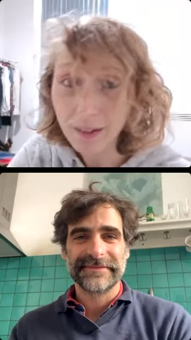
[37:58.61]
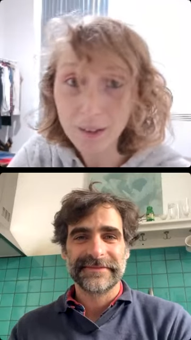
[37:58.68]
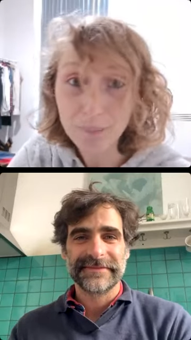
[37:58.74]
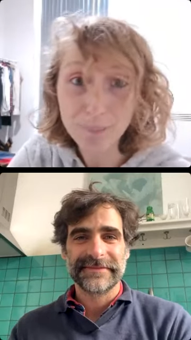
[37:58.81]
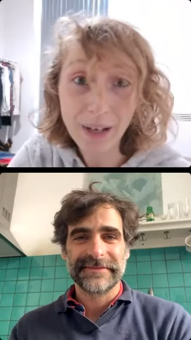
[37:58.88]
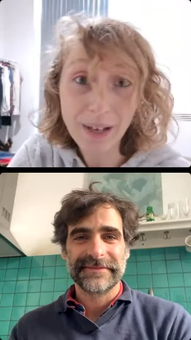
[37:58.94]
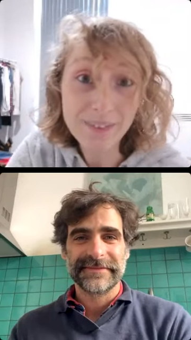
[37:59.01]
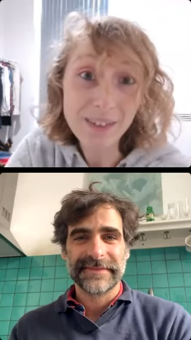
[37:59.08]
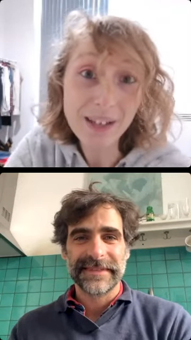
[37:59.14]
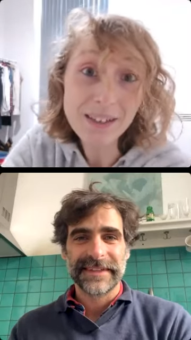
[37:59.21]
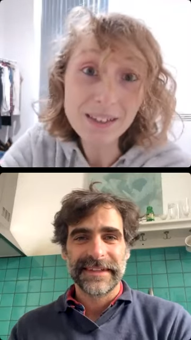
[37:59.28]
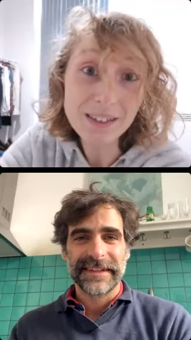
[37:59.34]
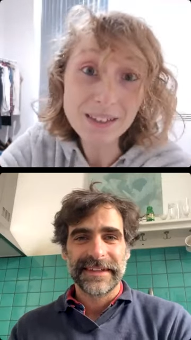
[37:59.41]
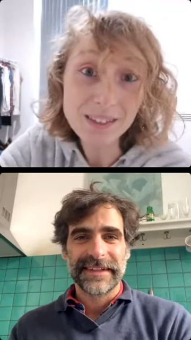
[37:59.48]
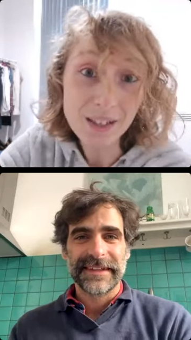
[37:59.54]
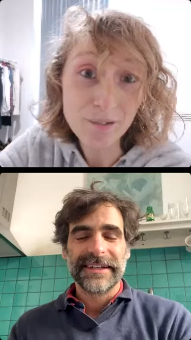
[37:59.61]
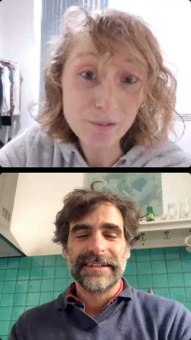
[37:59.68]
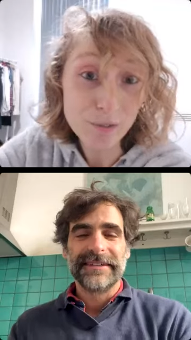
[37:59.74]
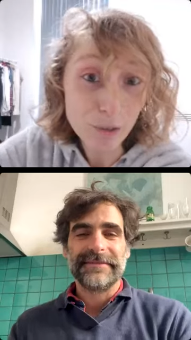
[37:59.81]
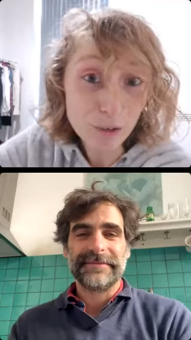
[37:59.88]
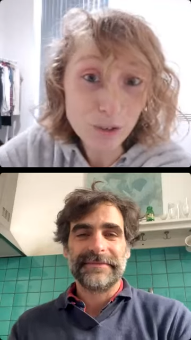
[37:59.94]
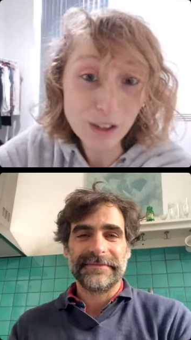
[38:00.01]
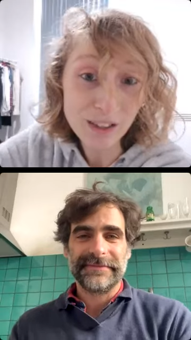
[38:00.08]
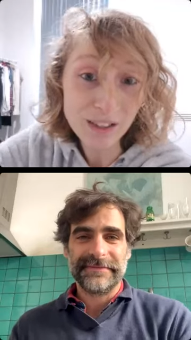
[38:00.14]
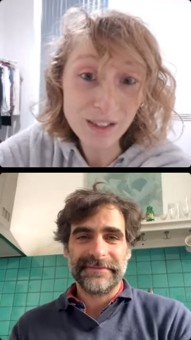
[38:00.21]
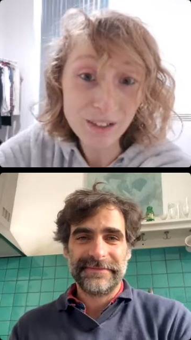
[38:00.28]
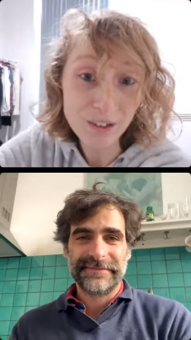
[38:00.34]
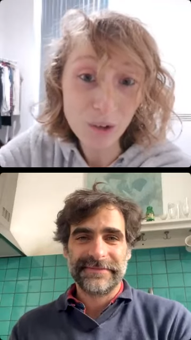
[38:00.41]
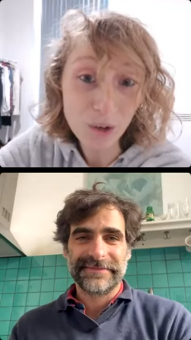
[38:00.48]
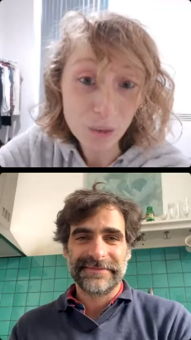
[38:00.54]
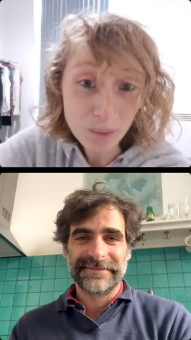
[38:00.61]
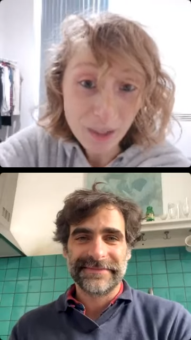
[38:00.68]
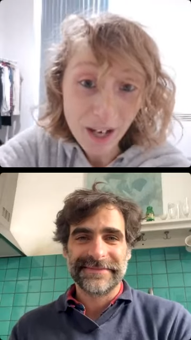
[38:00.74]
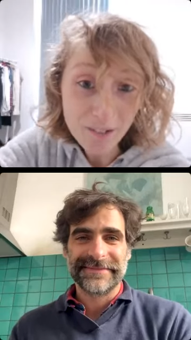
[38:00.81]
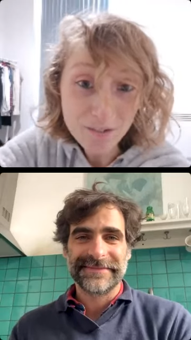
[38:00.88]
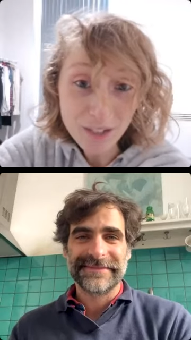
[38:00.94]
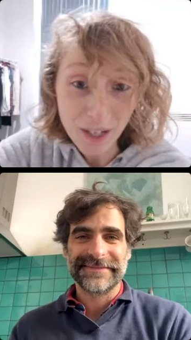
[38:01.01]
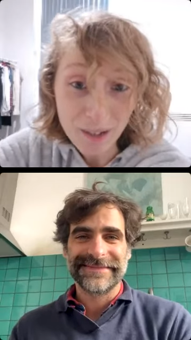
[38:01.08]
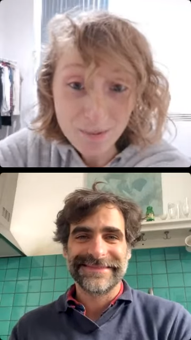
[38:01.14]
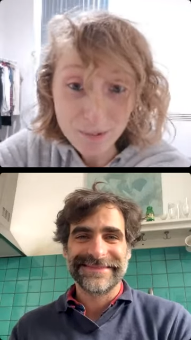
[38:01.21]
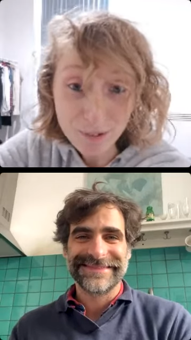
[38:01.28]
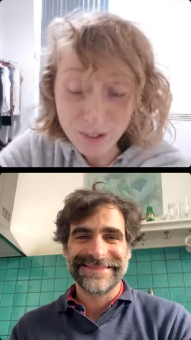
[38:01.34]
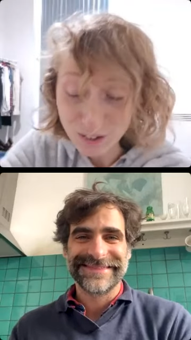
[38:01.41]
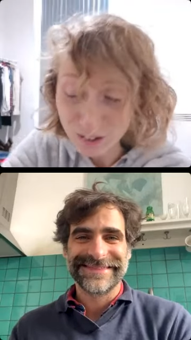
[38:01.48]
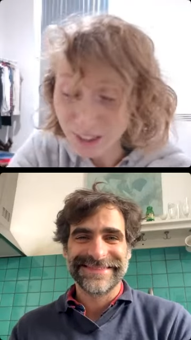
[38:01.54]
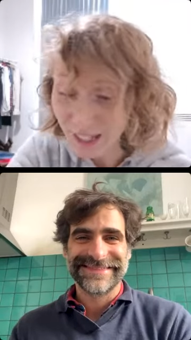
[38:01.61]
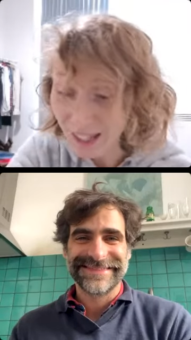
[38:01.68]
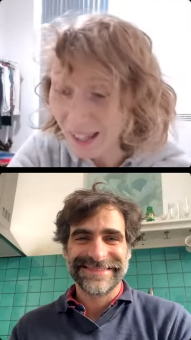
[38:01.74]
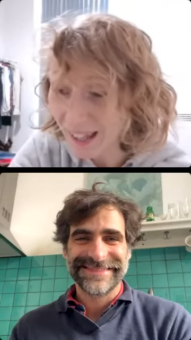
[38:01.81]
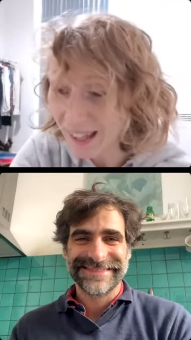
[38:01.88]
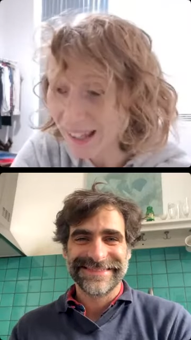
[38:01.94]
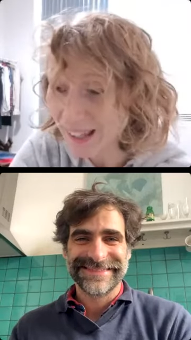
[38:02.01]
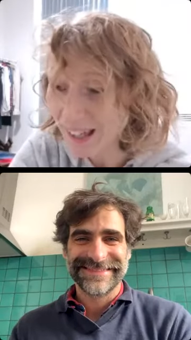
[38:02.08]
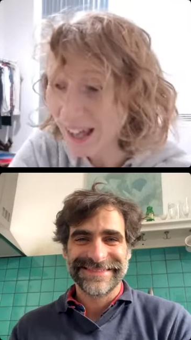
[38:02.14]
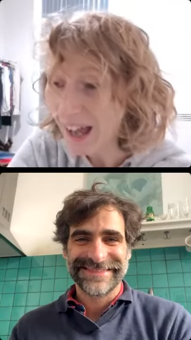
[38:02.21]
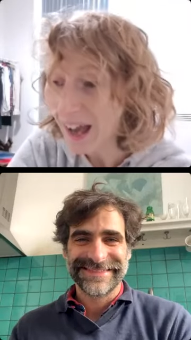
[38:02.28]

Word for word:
Speaker 1: And that is, unfortunately, all we have time for today.